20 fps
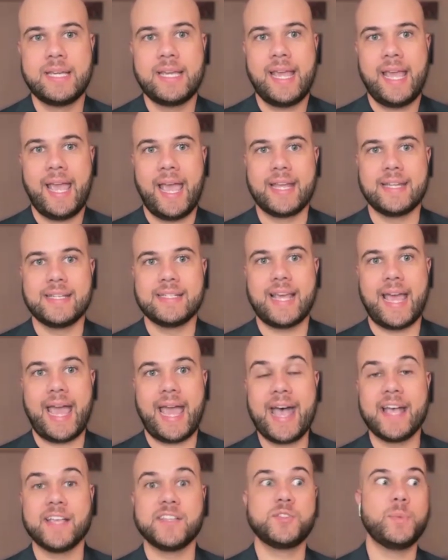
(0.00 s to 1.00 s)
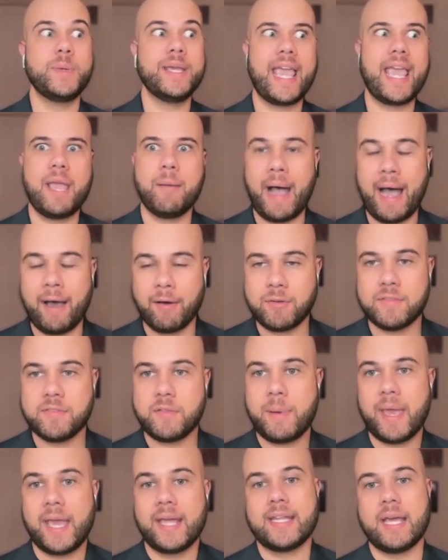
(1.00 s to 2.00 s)
And as we came out of the
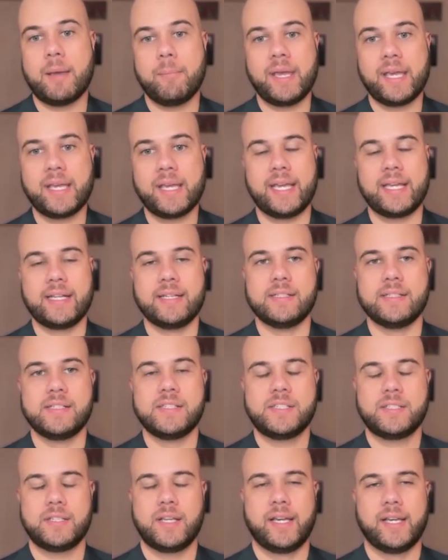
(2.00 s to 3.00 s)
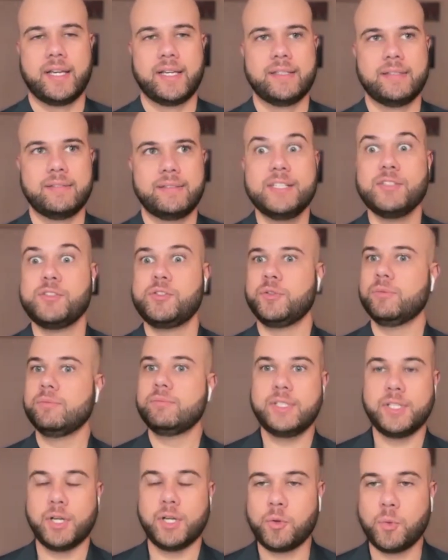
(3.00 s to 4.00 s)
pandemic and into,
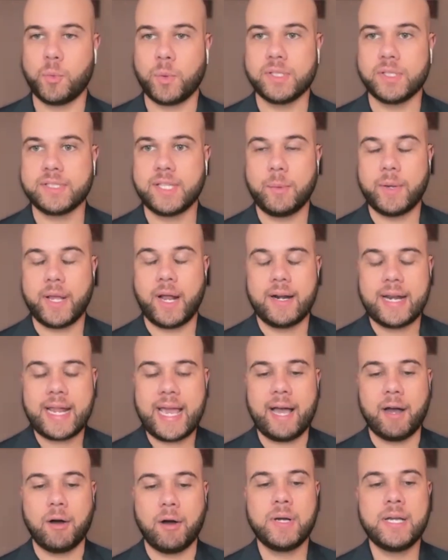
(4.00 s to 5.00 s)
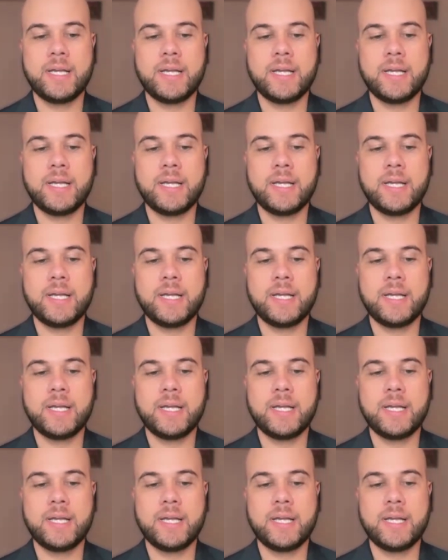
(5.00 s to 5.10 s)
the world that we are now,